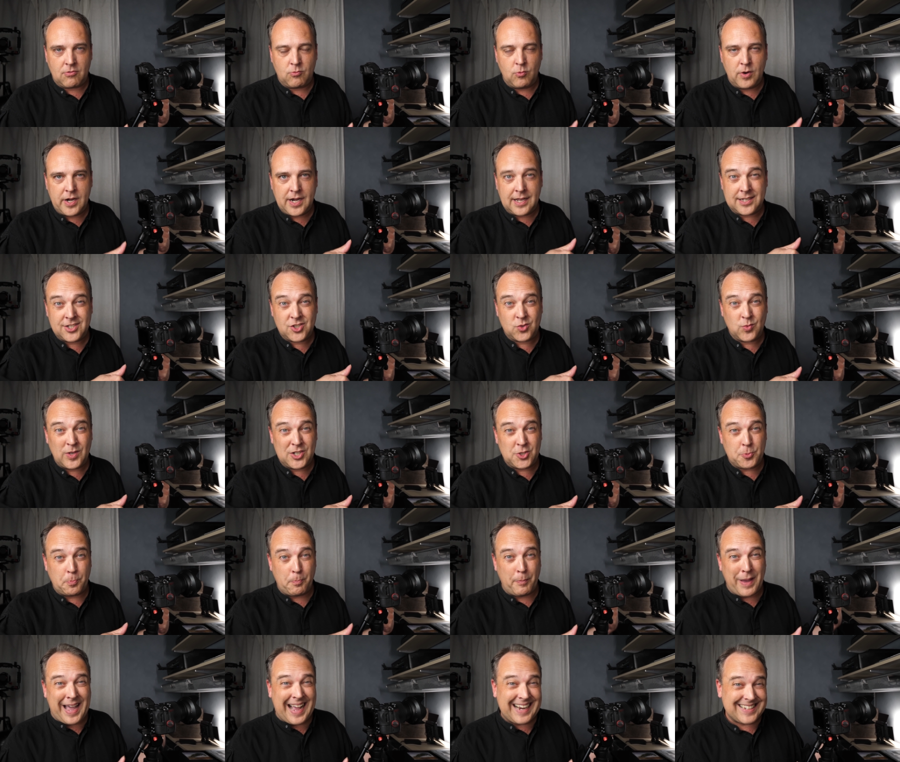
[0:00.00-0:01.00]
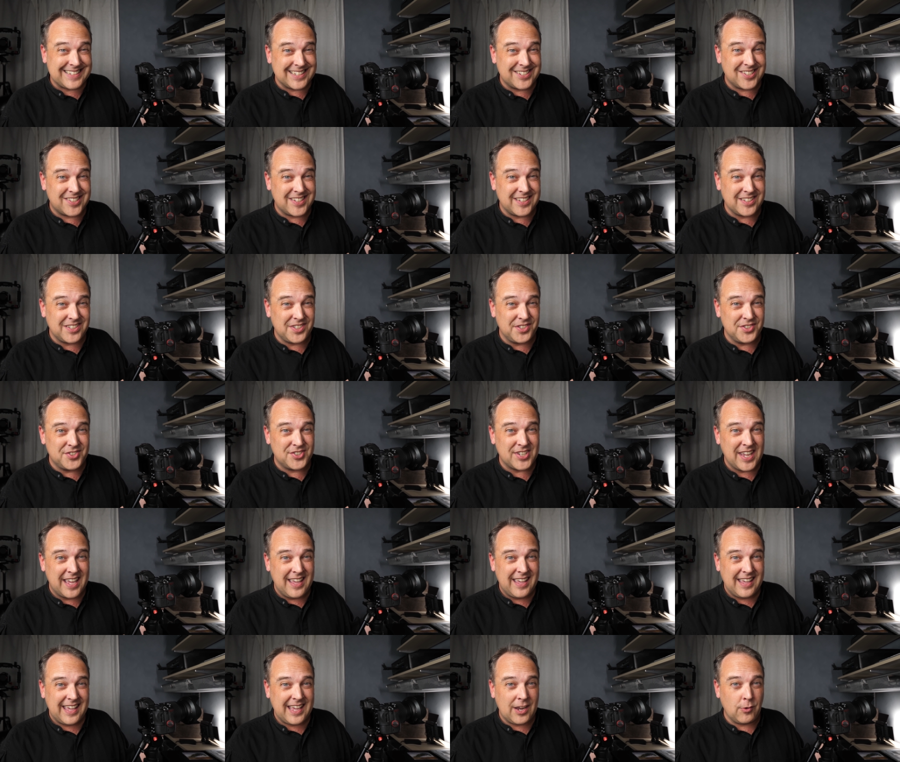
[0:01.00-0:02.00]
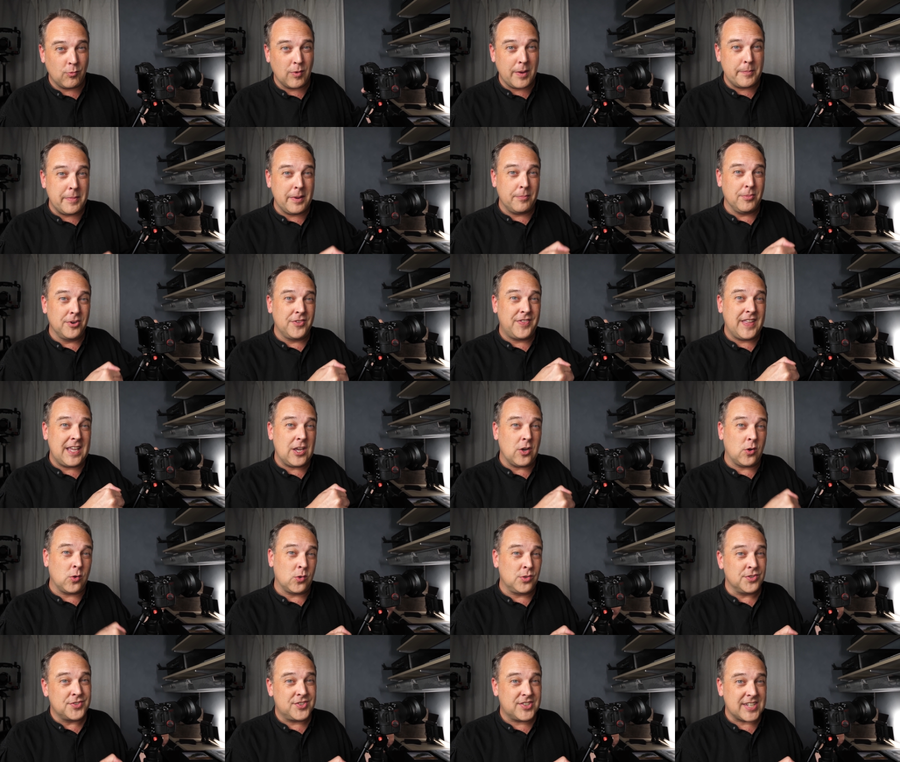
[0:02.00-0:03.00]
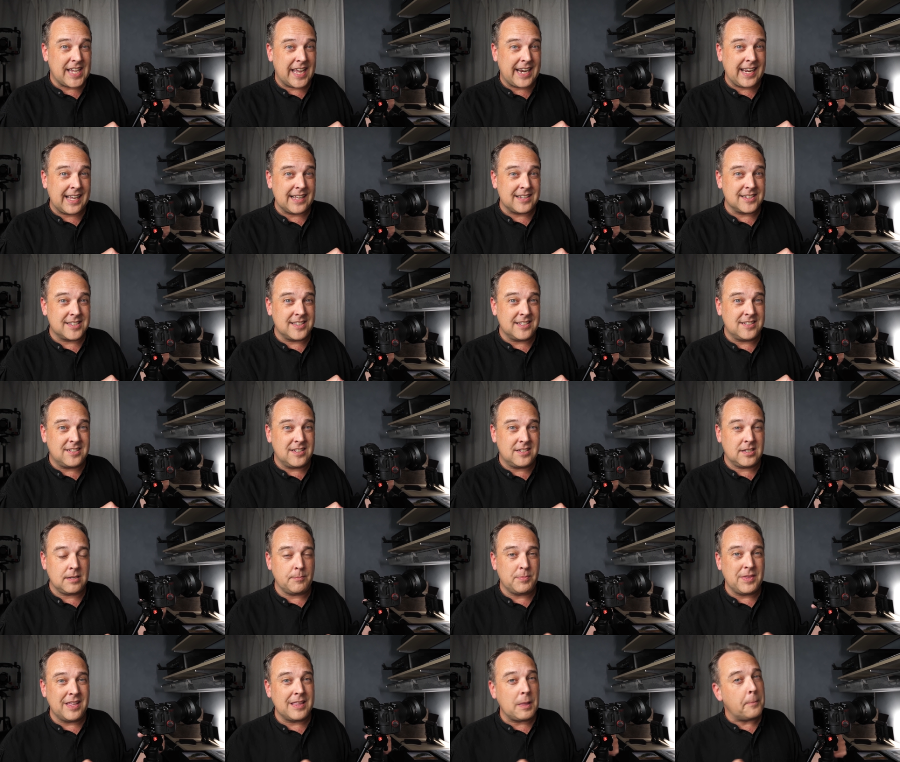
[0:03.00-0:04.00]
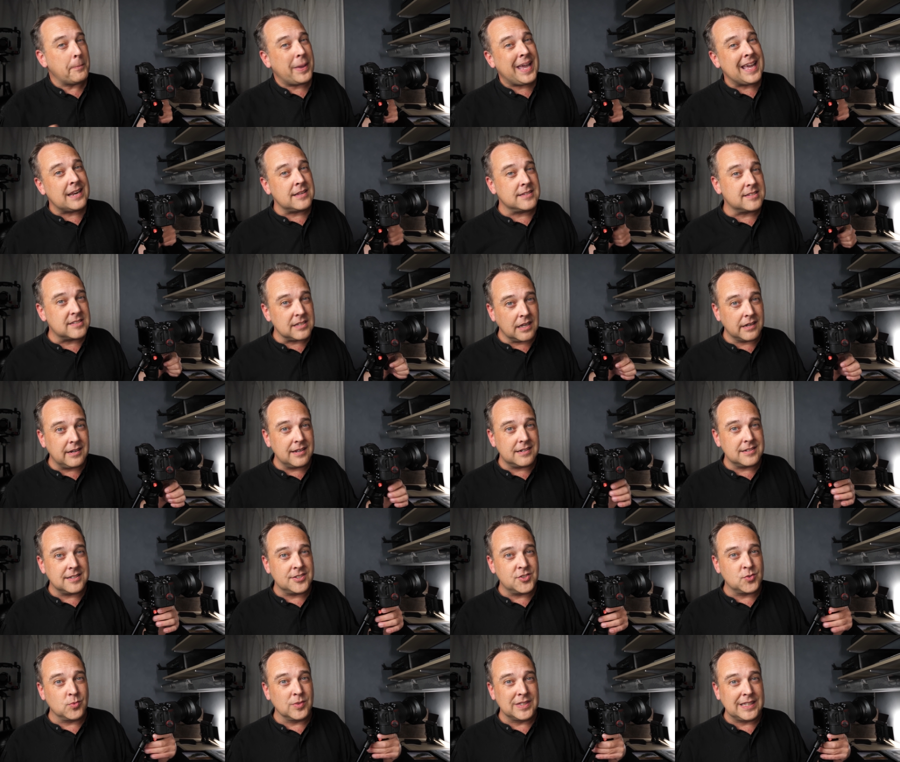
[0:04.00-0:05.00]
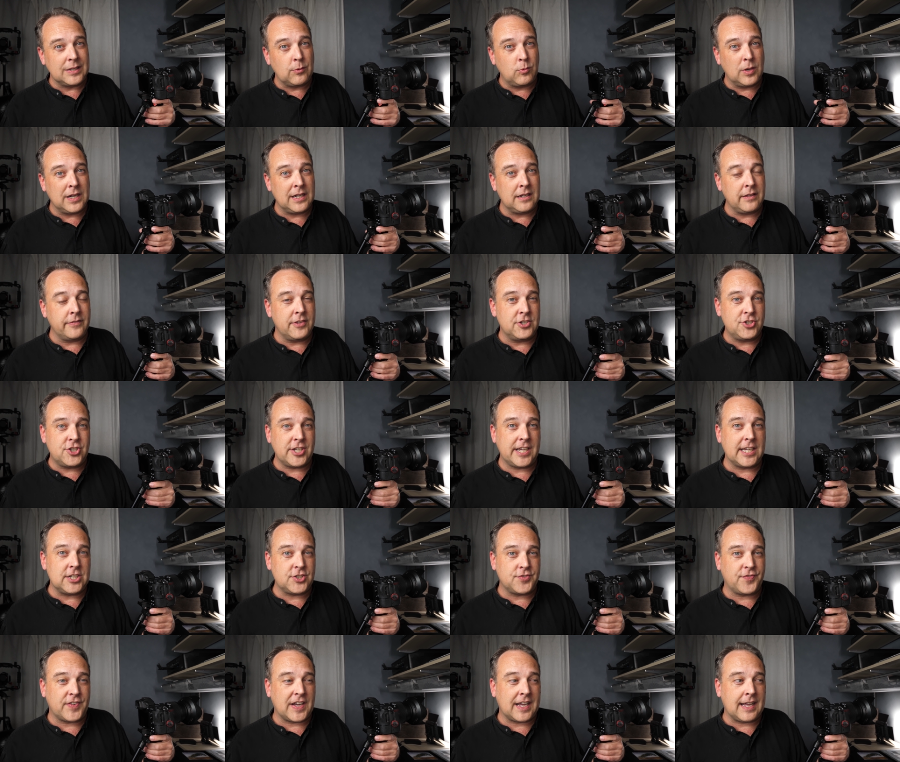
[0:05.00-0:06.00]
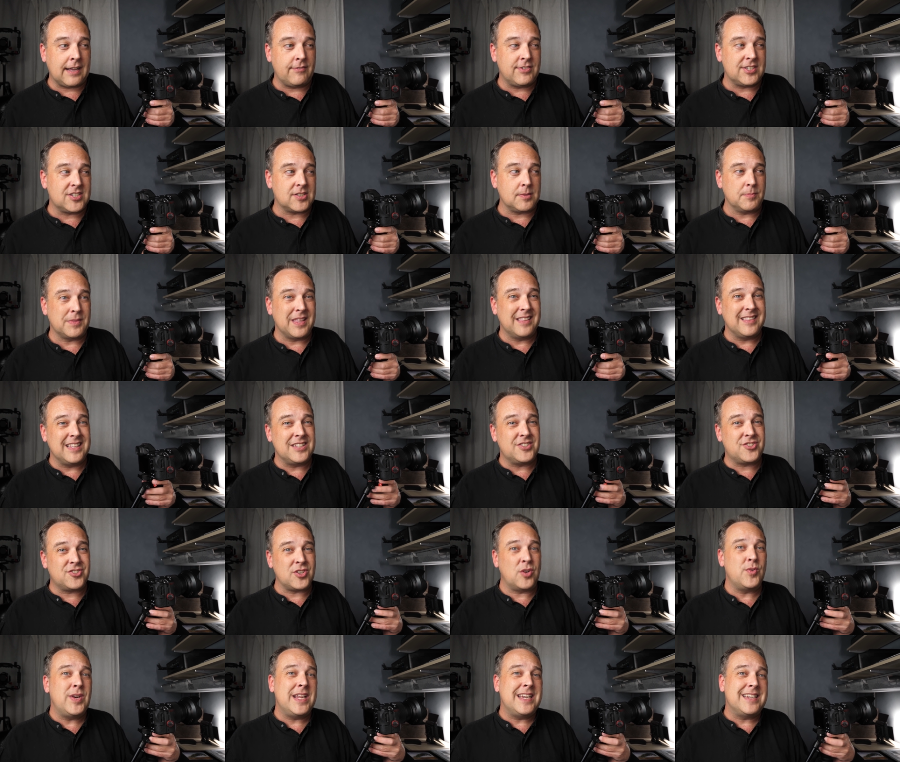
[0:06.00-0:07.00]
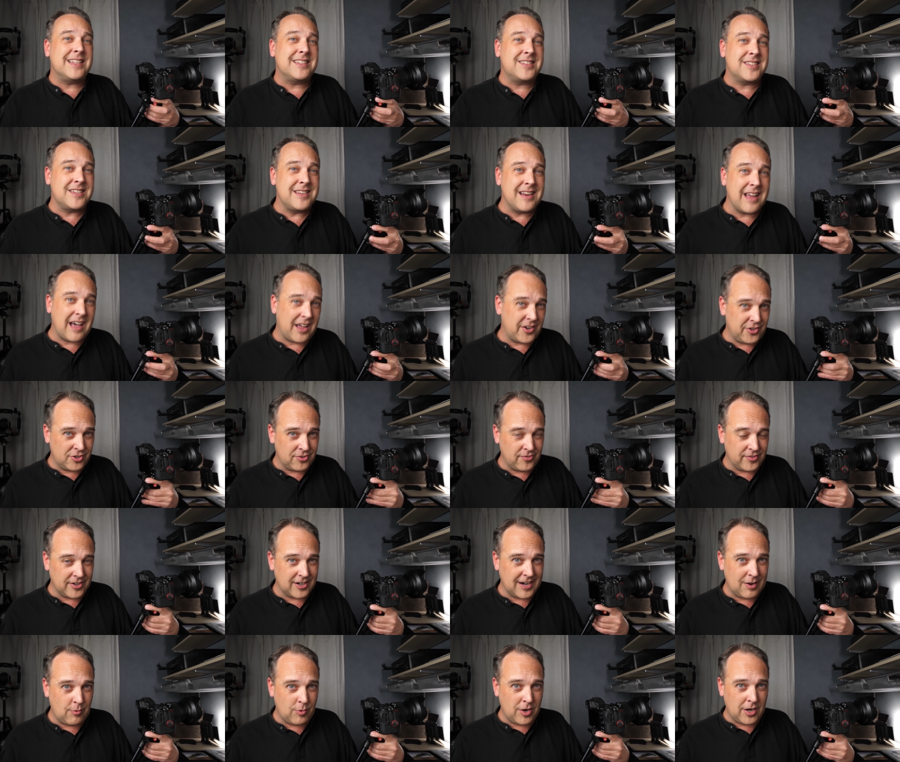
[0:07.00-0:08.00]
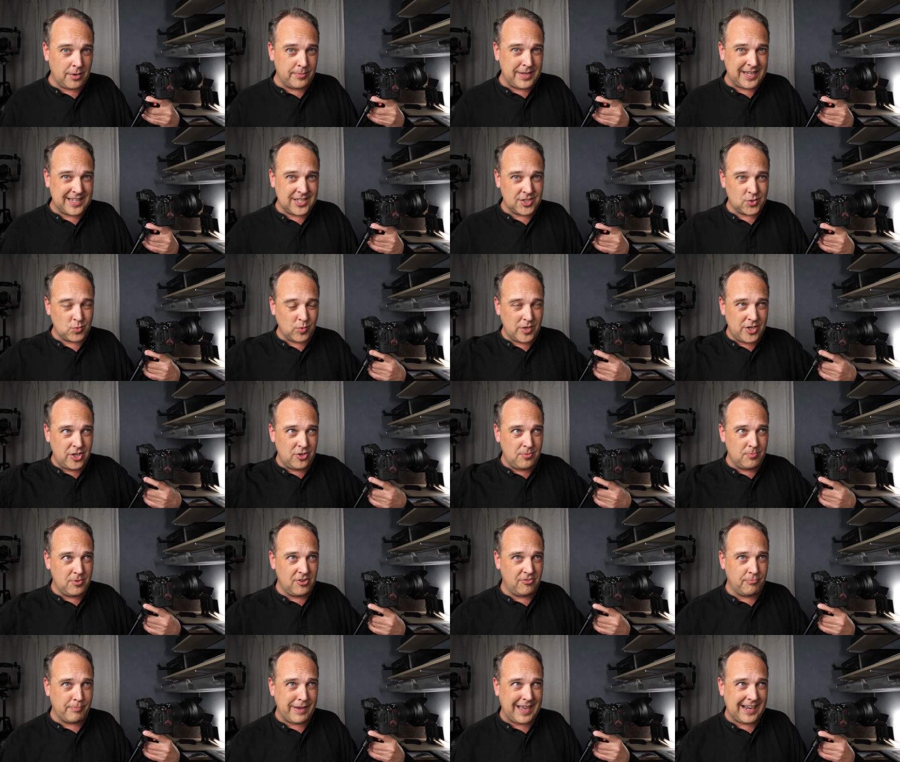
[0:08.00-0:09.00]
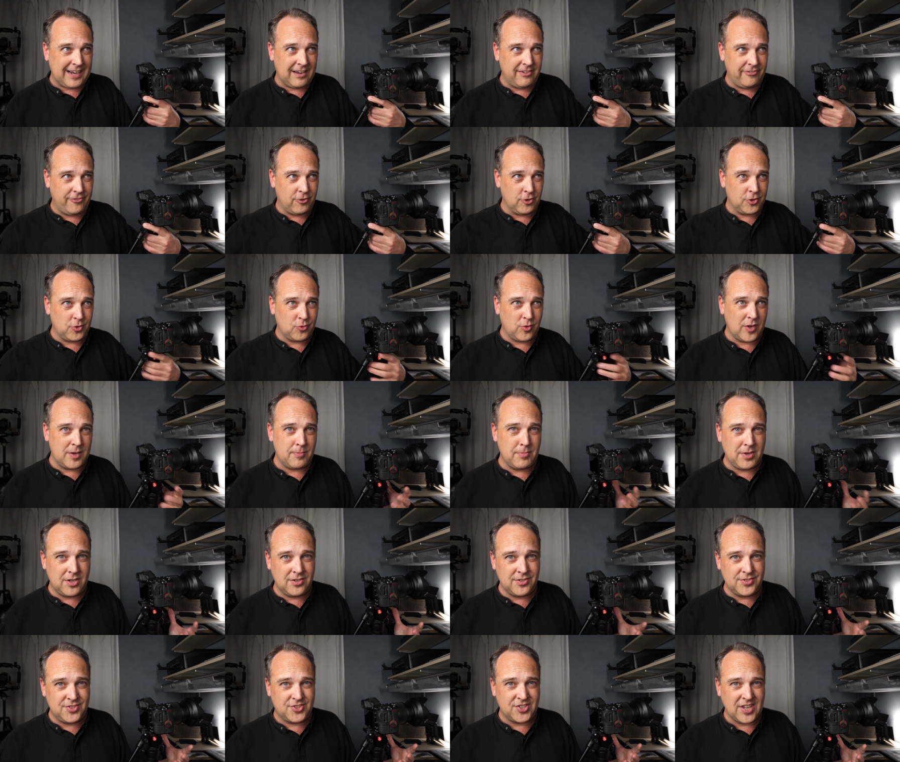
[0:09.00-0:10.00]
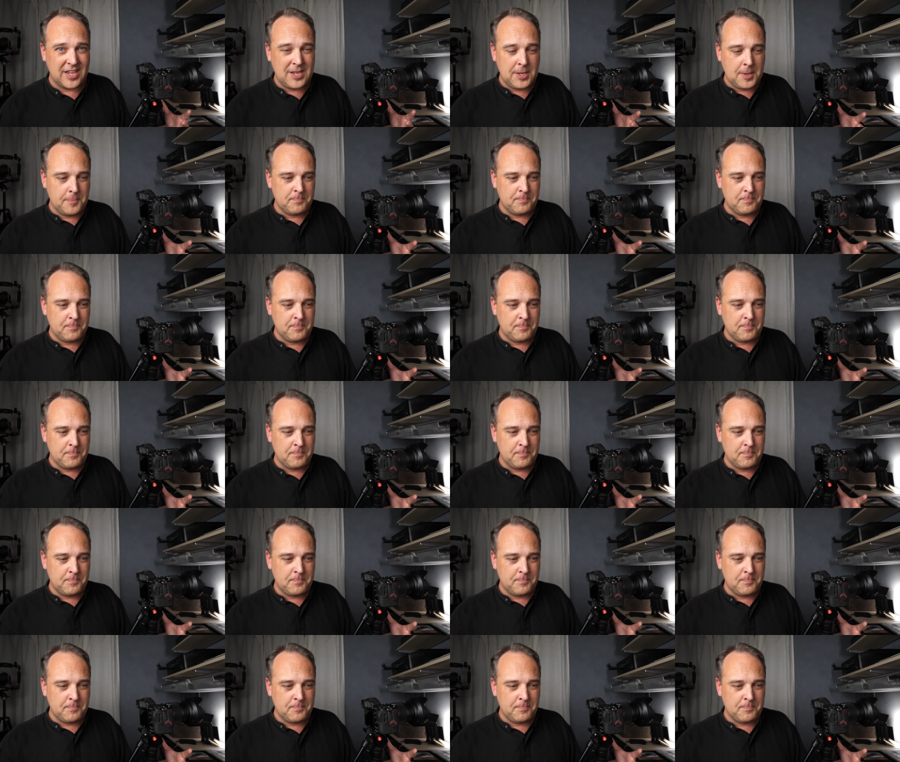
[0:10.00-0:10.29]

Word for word: When I switch back to stills, it remembered the old settings. This is something that Panasonic does really well in the GH5. It's something that Sony does not do very well because when you move back and forth between modes,